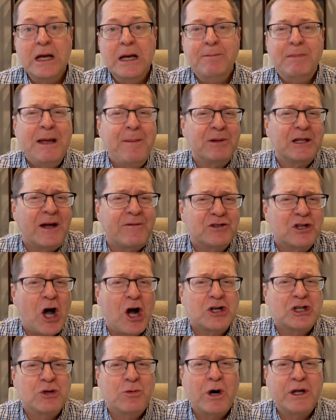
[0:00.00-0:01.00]
people I've
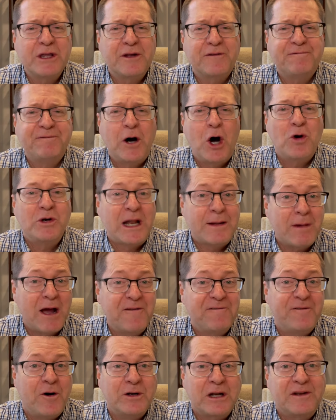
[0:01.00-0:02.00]
talked to on the phone in my
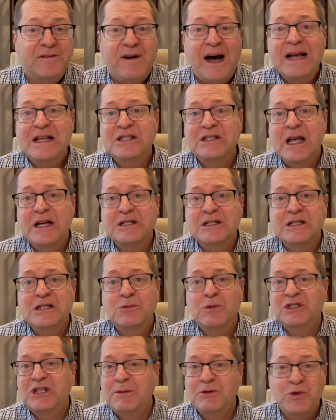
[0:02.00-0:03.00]
phone advice sessions,
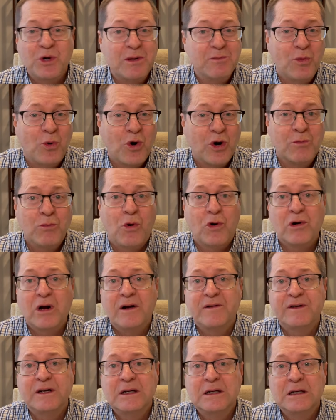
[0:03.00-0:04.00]
which I'm doing more and more
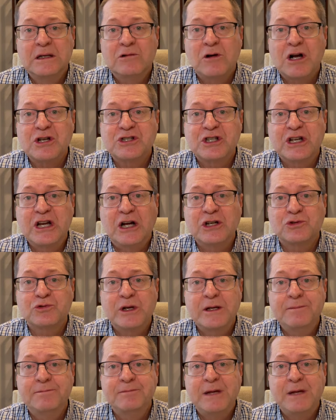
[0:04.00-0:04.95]
of across the country,